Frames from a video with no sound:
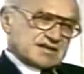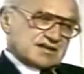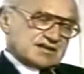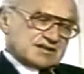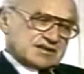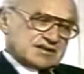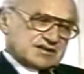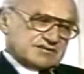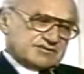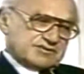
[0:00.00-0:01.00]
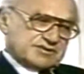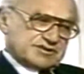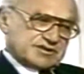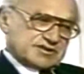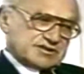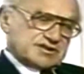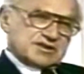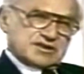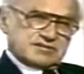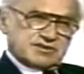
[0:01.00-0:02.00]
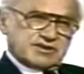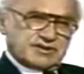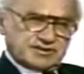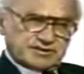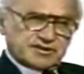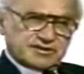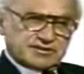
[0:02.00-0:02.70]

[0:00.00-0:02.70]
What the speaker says: I think his influence on economic theory